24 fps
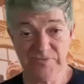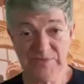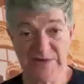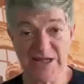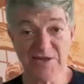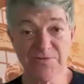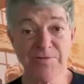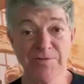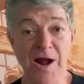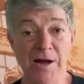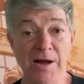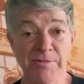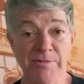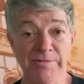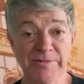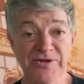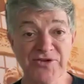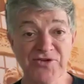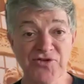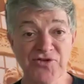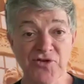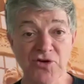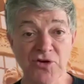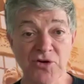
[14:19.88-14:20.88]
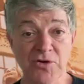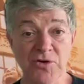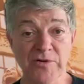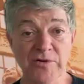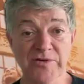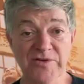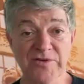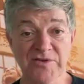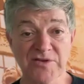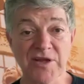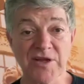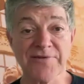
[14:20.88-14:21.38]
that's probably
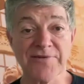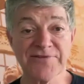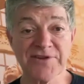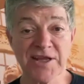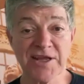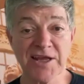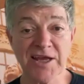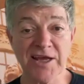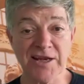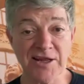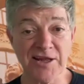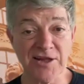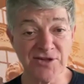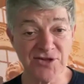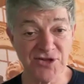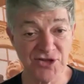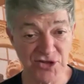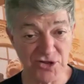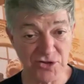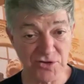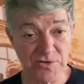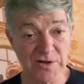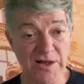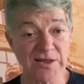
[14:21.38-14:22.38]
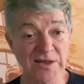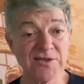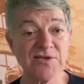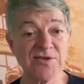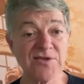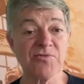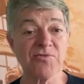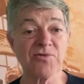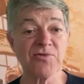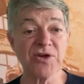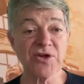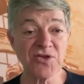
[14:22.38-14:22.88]
true. Tough to get into.
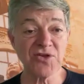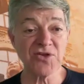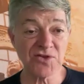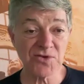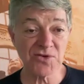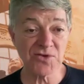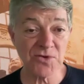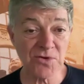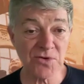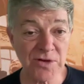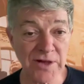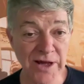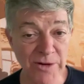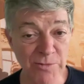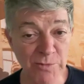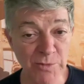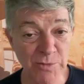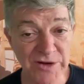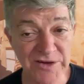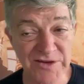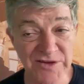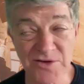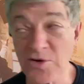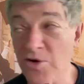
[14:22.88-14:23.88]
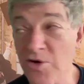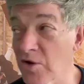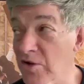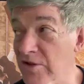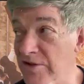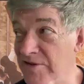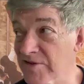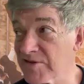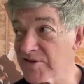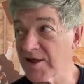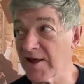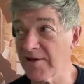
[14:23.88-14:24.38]
It's a reach school. I wouldn't
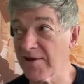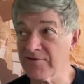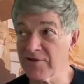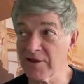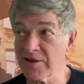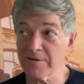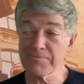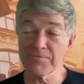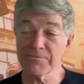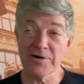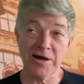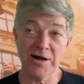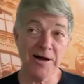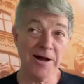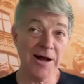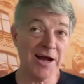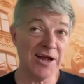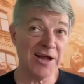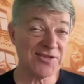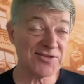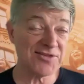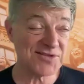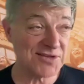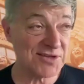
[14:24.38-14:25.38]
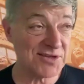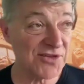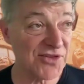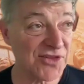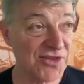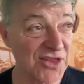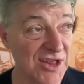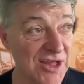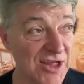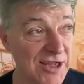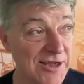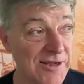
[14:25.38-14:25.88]
call it safety, but I still
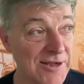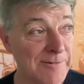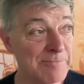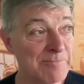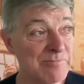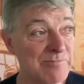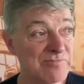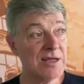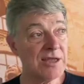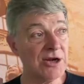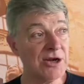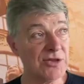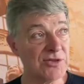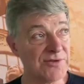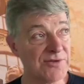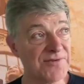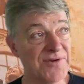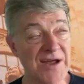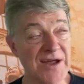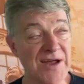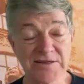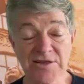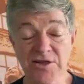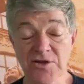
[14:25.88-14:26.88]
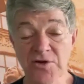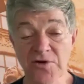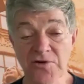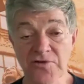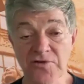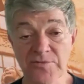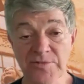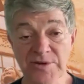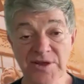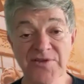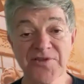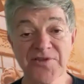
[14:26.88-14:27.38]
think you know the fact that
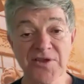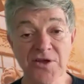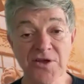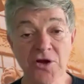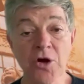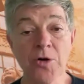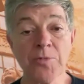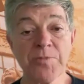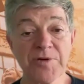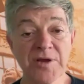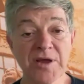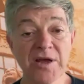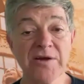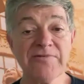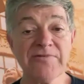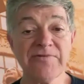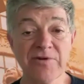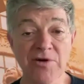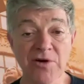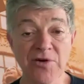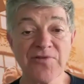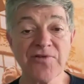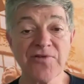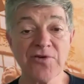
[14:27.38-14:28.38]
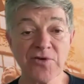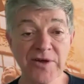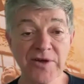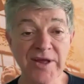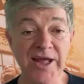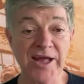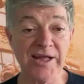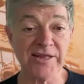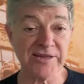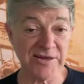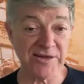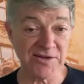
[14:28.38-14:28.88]
you're ethiopia and very few
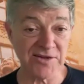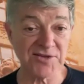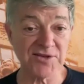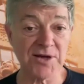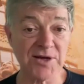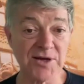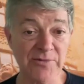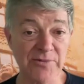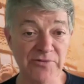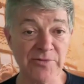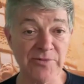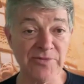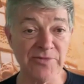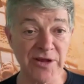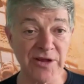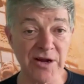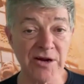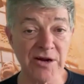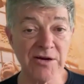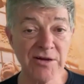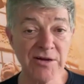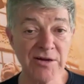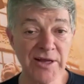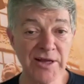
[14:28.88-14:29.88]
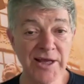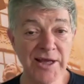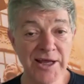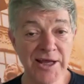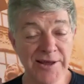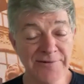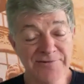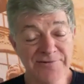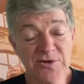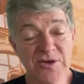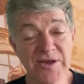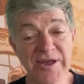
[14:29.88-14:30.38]
candidates come from there
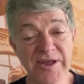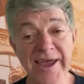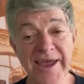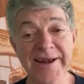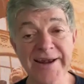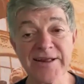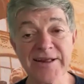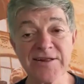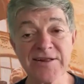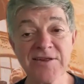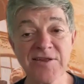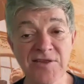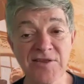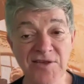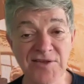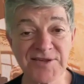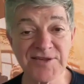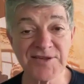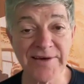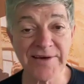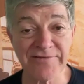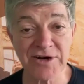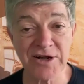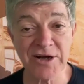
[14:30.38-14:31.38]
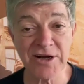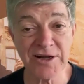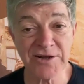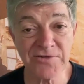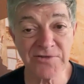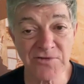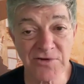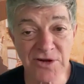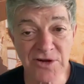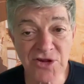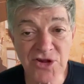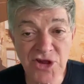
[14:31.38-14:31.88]
if you can get into the
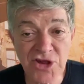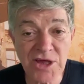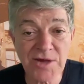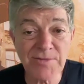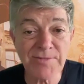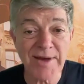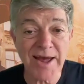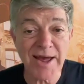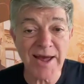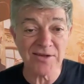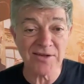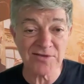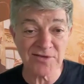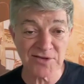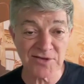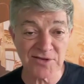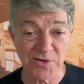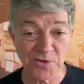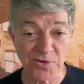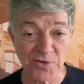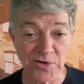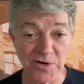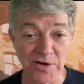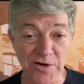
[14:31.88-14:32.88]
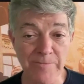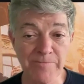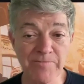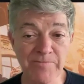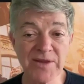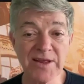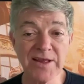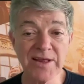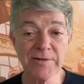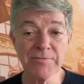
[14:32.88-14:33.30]
700 gmat score